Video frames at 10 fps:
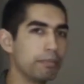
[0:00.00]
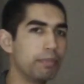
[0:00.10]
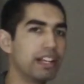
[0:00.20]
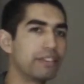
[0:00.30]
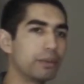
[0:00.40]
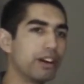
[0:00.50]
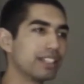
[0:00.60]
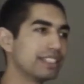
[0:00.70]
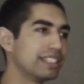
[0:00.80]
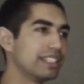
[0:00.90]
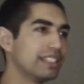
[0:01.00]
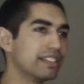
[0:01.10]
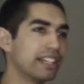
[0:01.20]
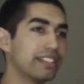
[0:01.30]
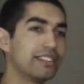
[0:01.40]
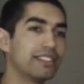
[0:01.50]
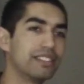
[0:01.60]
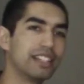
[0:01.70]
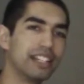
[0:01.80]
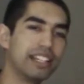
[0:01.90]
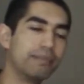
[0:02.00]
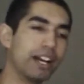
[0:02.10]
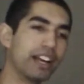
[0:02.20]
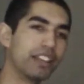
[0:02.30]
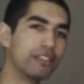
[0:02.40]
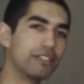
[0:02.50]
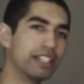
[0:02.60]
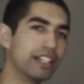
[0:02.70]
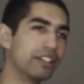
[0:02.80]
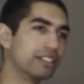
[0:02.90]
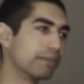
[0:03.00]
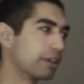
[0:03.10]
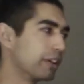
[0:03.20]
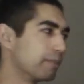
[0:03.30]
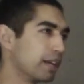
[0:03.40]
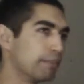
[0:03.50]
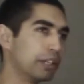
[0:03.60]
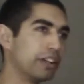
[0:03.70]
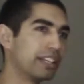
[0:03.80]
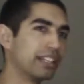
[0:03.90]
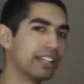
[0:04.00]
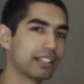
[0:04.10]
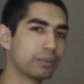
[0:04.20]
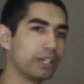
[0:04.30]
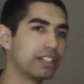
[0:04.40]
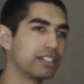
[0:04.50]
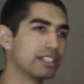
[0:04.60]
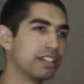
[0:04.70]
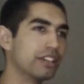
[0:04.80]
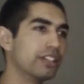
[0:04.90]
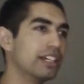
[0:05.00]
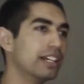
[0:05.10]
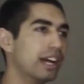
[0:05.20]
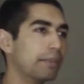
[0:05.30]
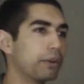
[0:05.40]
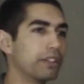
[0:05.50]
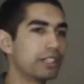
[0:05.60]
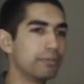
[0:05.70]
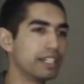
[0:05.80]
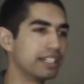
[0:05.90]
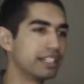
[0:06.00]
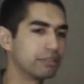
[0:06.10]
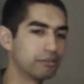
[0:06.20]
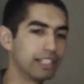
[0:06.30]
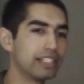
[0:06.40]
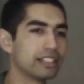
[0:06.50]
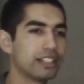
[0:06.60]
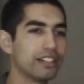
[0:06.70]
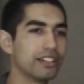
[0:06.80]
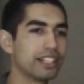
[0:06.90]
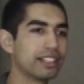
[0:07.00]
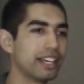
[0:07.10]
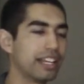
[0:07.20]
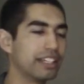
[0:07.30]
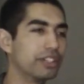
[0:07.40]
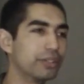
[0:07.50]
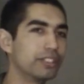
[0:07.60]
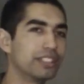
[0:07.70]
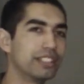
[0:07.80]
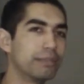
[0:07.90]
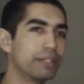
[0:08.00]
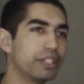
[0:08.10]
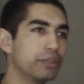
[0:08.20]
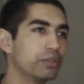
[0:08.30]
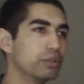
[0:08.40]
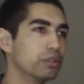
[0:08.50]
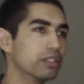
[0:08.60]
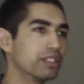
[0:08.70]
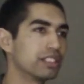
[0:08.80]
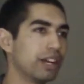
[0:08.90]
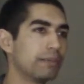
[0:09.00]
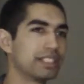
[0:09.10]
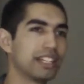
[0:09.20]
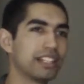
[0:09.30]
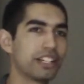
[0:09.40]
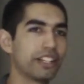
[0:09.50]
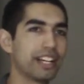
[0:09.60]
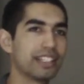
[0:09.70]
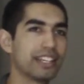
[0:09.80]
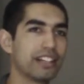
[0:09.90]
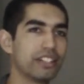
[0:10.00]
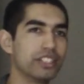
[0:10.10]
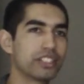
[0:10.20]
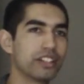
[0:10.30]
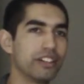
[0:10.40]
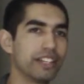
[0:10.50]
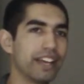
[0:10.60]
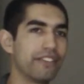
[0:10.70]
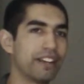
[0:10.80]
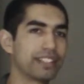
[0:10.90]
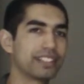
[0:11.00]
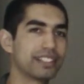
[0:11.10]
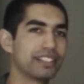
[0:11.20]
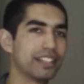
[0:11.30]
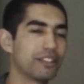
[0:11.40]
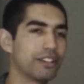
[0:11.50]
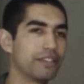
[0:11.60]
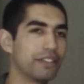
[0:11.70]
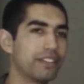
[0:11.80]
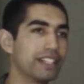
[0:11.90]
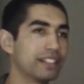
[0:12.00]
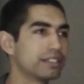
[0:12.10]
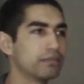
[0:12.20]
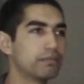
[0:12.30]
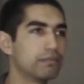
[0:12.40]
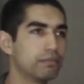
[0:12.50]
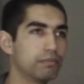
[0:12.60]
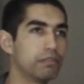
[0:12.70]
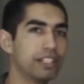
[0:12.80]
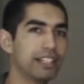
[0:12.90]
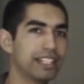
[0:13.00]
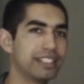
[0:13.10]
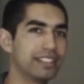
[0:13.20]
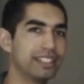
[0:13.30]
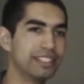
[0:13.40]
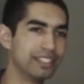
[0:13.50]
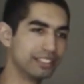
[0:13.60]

But if you want to see later in my other videos I'm going to be uploading in the next week or so, I'm going to be reinstalling a new CPU cooler. So I'm just going to show you guys how to install the FX6350. It's really easy.